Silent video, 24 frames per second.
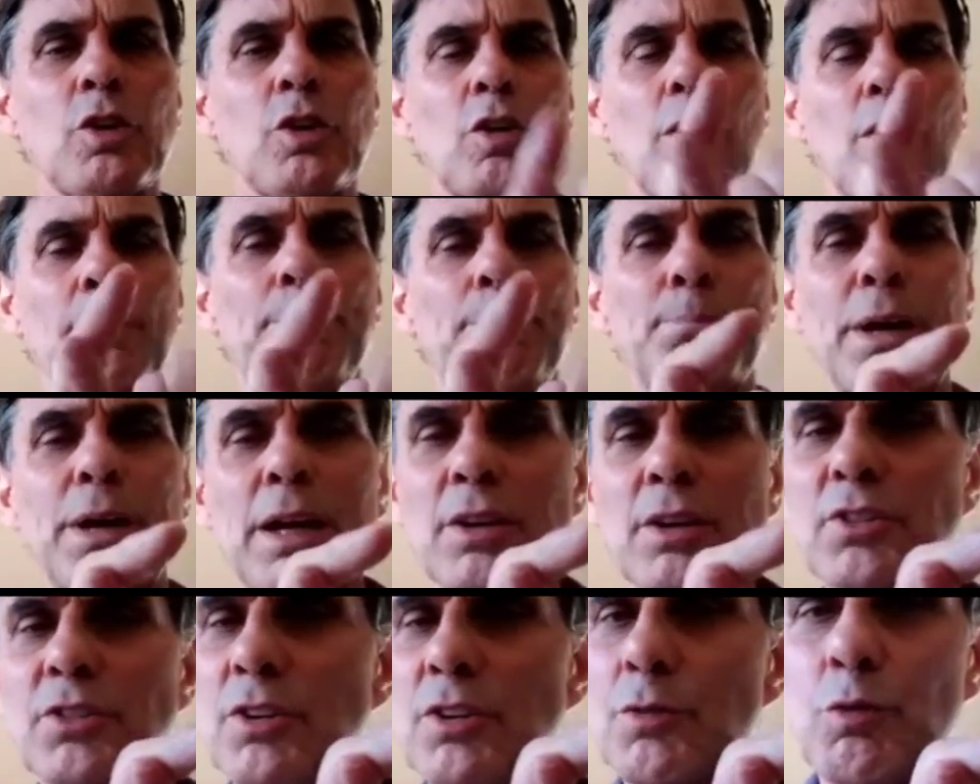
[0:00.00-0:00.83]
if you're a
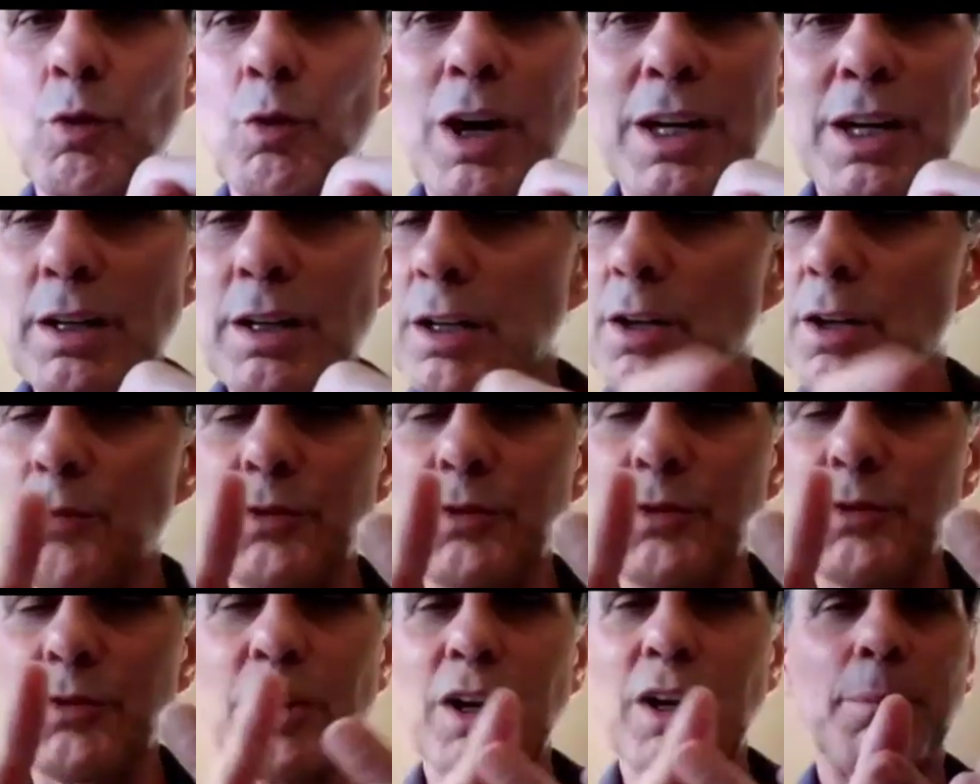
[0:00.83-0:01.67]
competitive
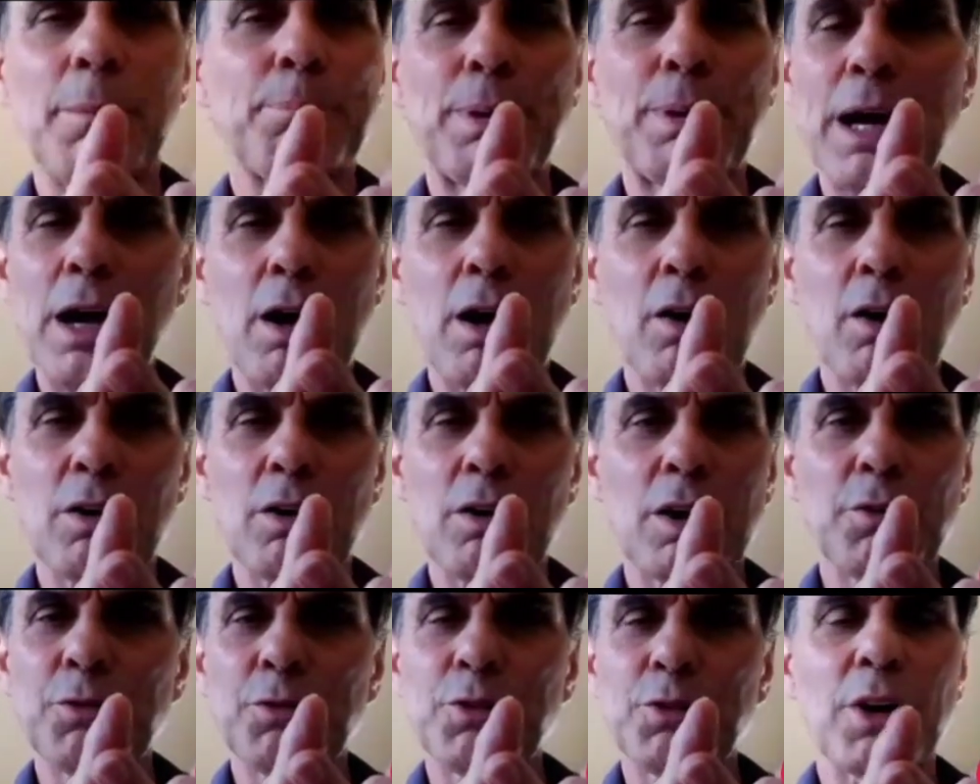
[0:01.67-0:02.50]
weightlifter and a
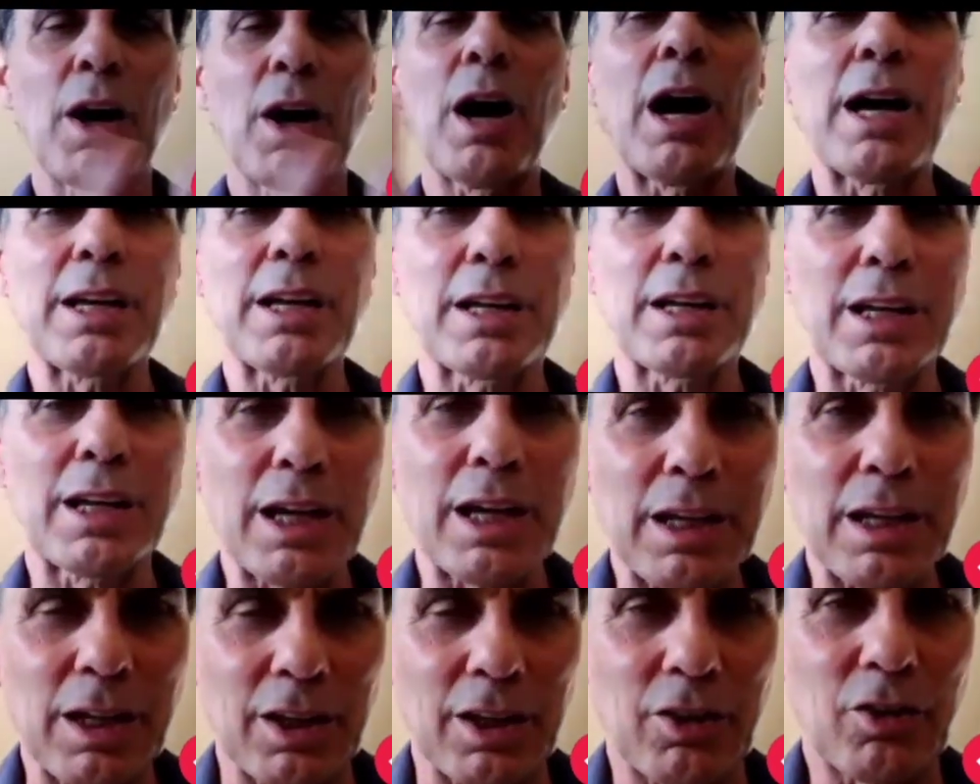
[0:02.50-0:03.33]
power lifter,
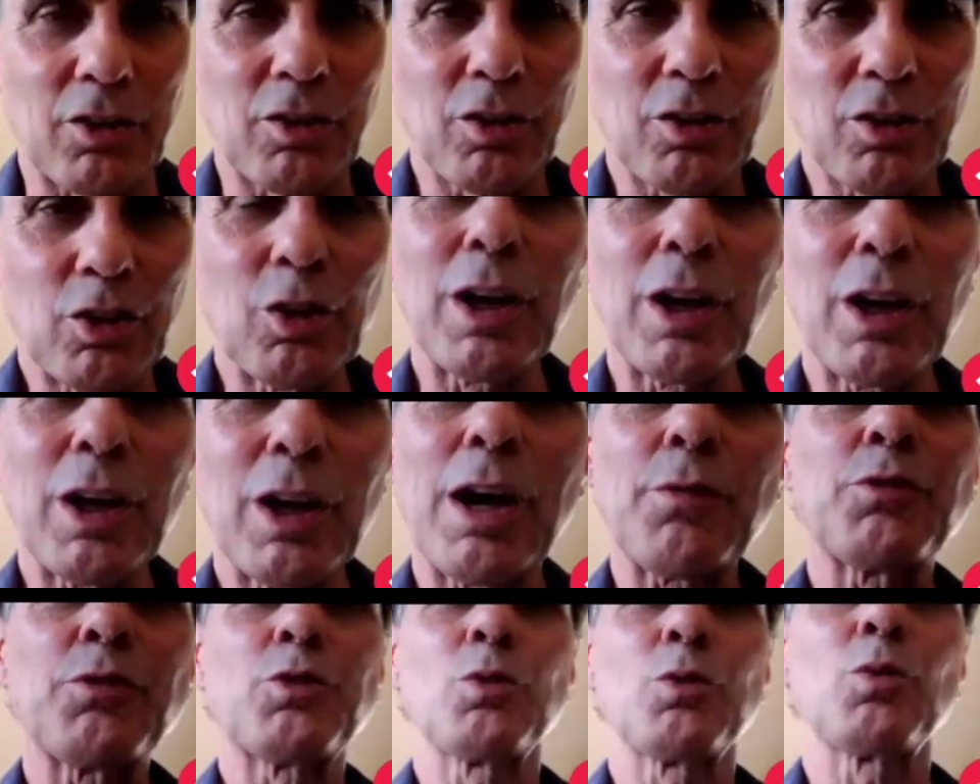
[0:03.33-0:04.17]
I get it.
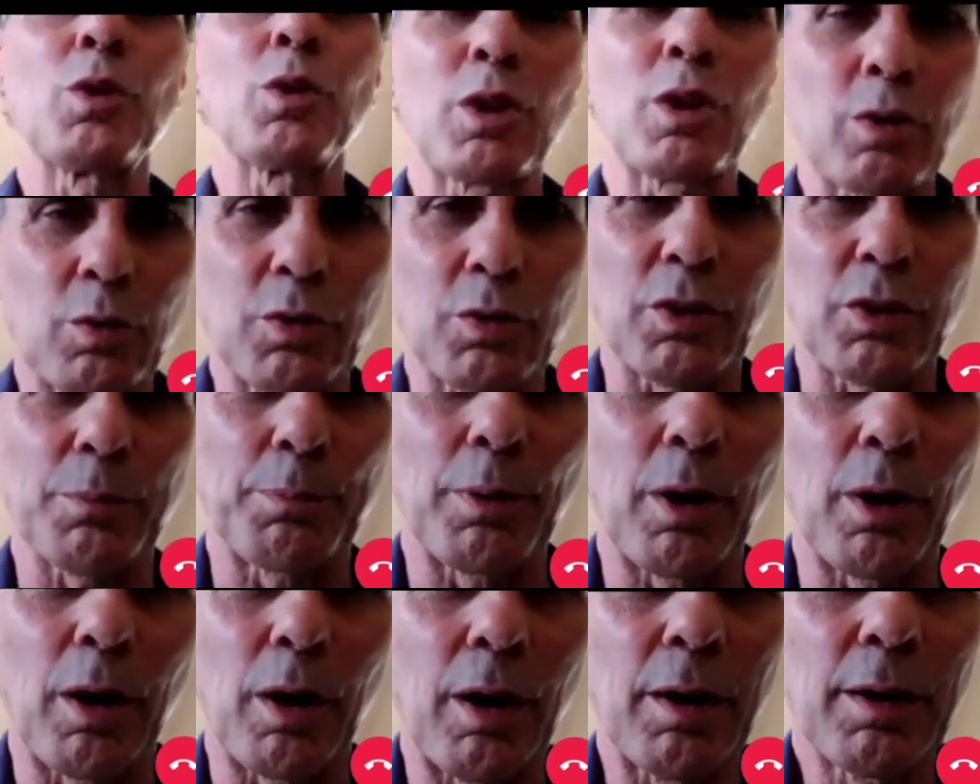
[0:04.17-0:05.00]
You have to
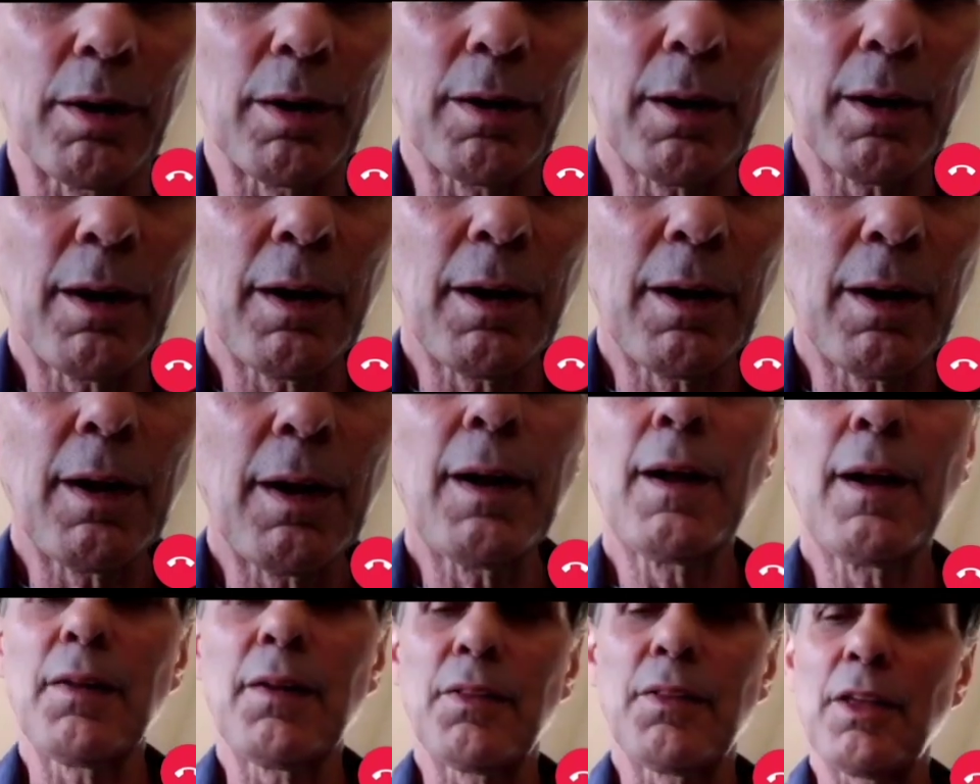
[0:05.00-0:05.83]
work with a bar.
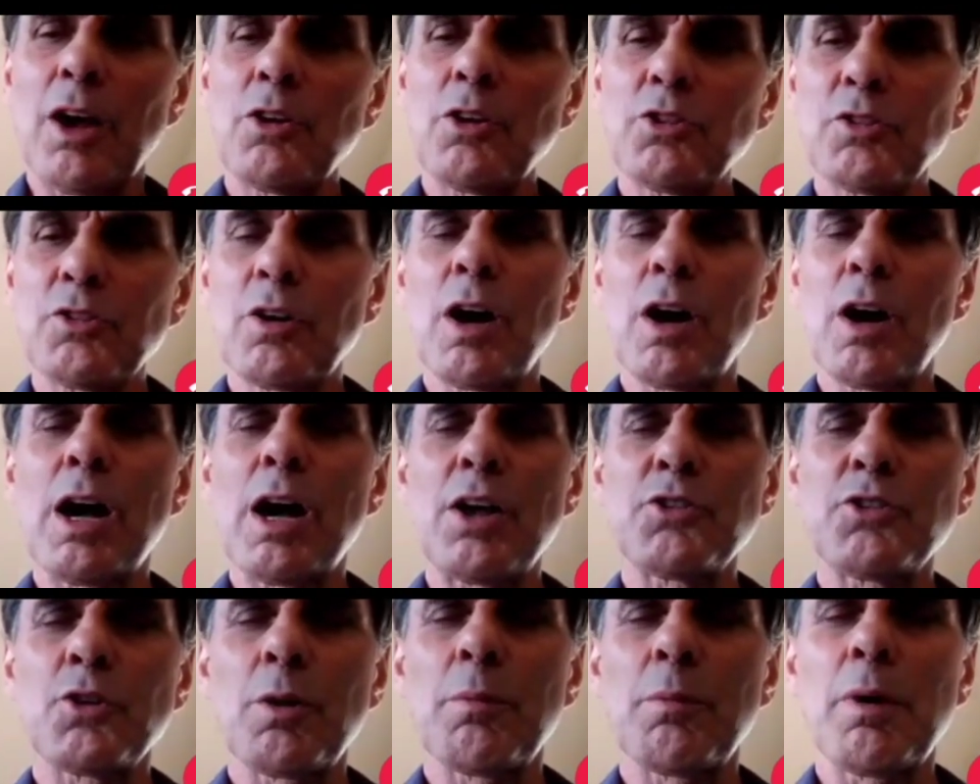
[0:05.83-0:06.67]

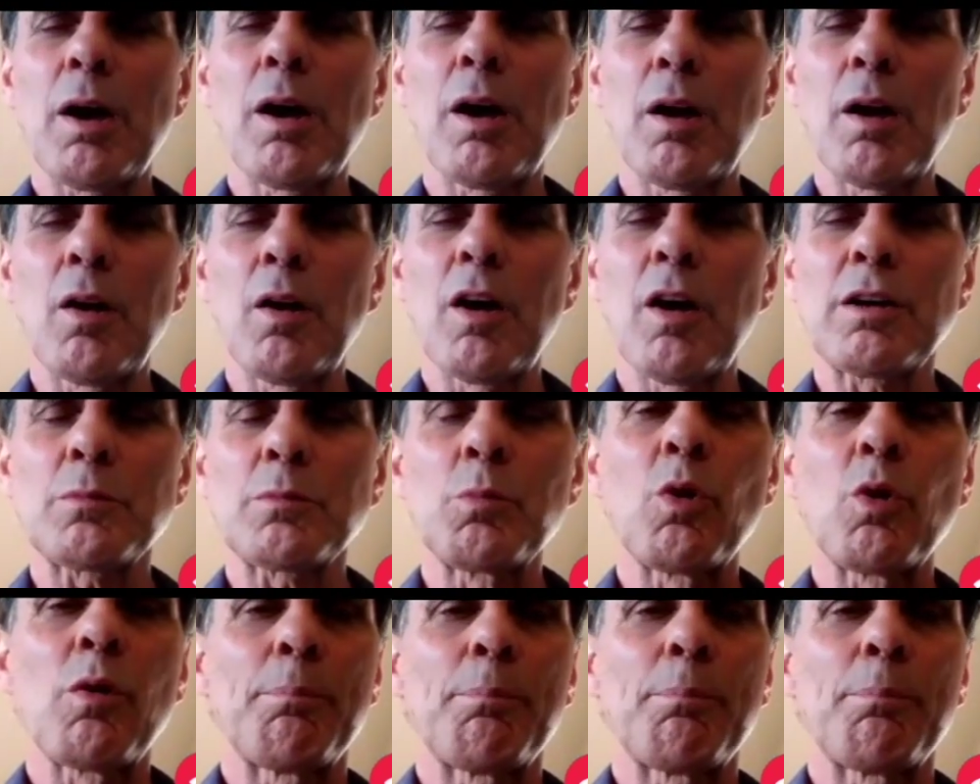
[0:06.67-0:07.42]
Those guys are a